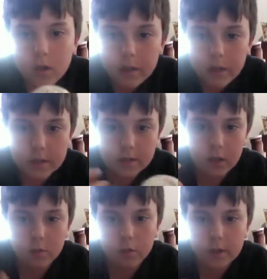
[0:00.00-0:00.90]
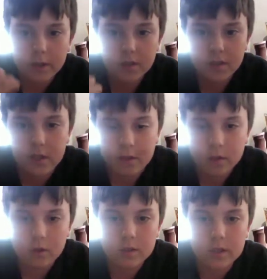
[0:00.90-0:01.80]
It's not really a
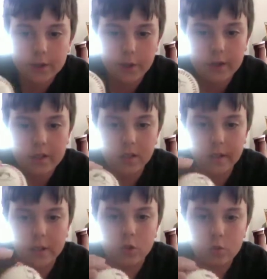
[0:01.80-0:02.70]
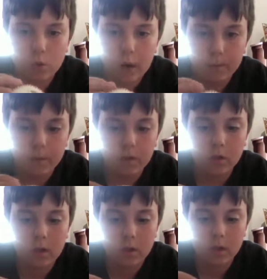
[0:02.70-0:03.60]
sinker. It's actually kind of like a drop
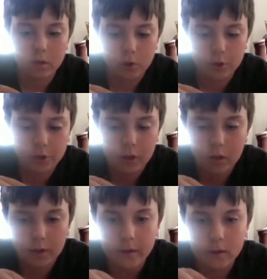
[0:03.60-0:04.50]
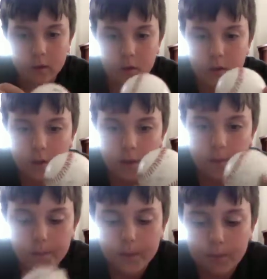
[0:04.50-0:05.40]
ball. I don't know what you call it,
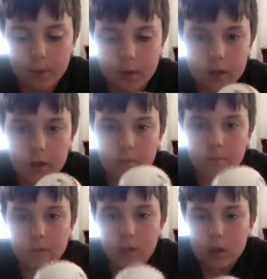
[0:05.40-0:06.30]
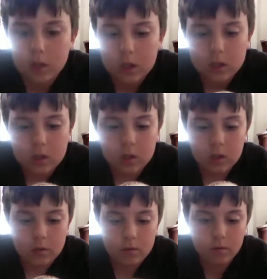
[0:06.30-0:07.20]
but
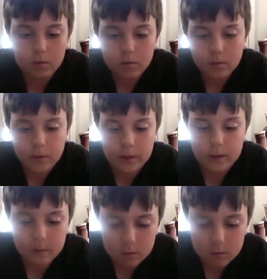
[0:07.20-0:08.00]
so yeah.